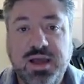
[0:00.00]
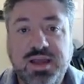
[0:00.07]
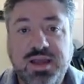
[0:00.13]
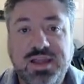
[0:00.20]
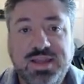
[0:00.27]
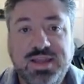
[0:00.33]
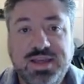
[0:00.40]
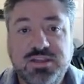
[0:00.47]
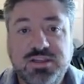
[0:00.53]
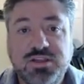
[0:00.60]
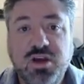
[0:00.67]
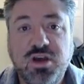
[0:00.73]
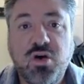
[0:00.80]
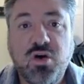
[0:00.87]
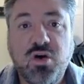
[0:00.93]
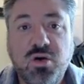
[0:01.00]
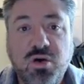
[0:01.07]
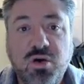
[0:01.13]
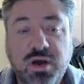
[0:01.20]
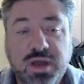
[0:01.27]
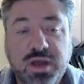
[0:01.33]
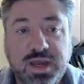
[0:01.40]
in these,
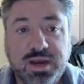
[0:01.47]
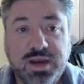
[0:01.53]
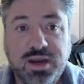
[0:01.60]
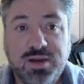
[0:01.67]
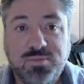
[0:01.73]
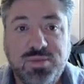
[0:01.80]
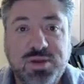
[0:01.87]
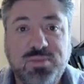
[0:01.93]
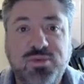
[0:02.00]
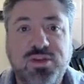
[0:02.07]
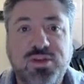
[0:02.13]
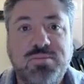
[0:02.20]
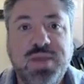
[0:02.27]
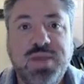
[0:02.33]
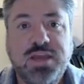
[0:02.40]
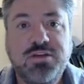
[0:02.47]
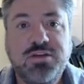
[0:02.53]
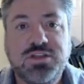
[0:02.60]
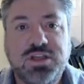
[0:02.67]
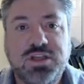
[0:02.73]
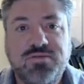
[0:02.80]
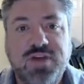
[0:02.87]
and people that may
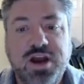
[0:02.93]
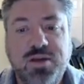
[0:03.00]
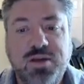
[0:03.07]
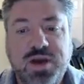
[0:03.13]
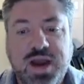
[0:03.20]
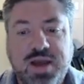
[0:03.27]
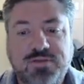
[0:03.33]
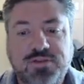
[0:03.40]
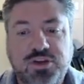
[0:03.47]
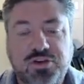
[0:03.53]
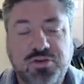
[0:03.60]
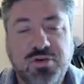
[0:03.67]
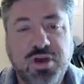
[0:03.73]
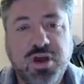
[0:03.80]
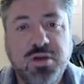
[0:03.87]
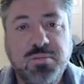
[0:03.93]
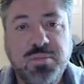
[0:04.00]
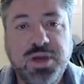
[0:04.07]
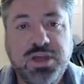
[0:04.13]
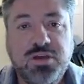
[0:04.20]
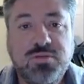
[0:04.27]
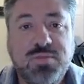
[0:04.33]
use the environment after you.
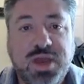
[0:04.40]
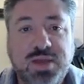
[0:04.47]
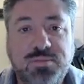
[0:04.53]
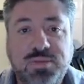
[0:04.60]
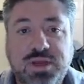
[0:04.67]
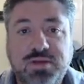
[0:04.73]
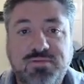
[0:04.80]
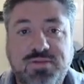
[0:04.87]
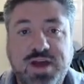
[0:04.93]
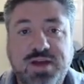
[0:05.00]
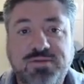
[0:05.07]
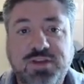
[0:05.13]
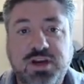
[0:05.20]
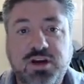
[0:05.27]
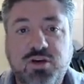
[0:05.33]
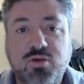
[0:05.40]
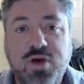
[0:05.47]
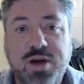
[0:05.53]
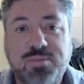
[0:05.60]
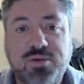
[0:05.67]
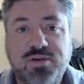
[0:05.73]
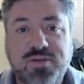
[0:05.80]
But you might be involved in a
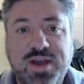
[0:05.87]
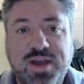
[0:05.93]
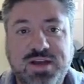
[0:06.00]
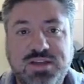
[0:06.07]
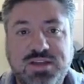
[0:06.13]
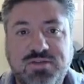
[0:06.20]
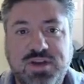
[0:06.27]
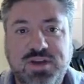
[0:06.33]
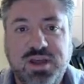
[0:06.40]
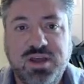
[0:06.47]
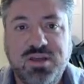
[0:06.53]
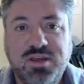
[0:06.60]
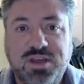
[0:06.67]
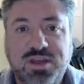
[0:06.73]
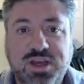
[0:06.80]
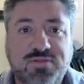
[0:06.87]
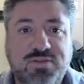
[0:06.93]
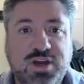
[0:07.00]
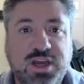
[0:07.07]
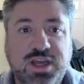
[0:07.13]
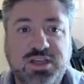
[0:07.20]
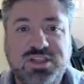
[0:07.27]
cooperative activity. Think of
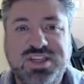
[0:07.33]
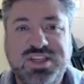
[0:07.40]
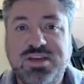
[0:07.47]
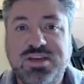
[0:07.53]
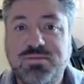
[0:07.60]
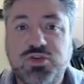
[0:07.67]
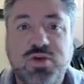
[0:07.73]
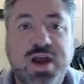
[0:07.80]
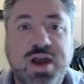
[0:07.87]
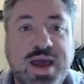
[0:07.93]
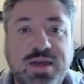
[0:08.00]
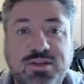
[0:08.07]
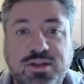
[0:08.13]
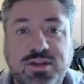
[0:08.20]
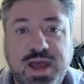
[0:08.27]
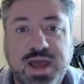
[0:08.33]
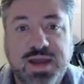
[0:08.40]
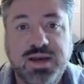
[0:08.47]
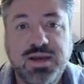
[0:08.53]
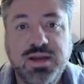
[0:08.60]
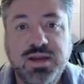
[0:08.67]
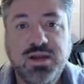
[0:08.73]
a team triathlon,
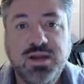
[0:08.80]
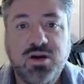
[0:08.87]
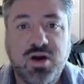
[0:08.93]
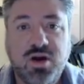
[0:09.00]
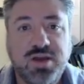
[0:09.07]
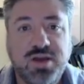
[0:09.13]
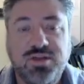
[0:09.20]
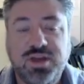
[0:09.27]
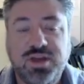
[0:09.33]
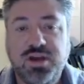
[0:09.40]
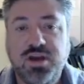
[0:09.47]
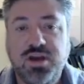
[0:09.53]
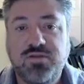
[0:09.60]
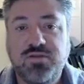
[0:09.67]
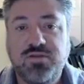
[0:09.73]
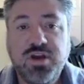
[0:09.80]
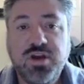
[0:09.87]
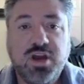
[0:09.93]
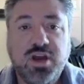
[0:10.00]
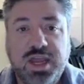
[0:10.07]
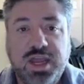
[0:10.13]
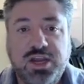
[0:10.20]
right? Think of
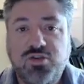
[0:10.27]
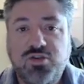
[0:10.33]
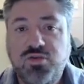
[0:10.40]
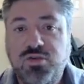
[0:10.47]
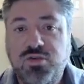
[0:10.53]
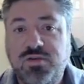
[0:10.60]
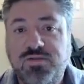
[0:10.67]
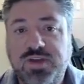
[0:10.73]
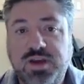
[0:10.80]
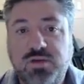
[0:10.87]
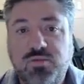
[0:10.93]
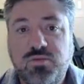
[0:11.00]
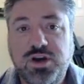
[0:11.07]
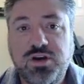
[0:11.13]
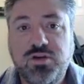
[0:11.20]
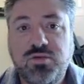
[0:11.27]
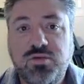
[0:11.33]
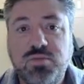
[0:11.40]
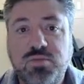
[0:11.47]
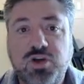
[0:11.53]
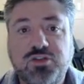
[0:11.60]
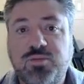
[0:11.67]
a crew event where you're
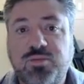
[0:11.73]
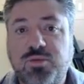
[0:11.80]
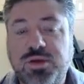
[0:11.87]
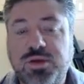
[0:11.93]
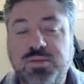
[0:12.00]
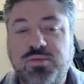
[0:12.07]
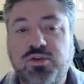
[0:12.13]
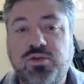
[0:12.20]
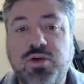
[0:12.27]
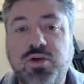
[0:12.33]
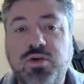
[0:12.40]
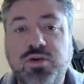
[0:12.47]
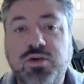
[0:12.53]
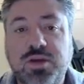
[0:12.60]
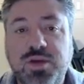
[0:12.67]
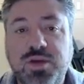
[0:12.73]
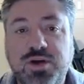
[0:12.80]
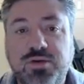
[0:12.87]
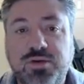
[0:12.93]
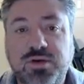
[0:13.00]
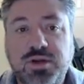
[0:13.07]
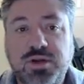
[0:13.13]
multiple people are rowing a boat.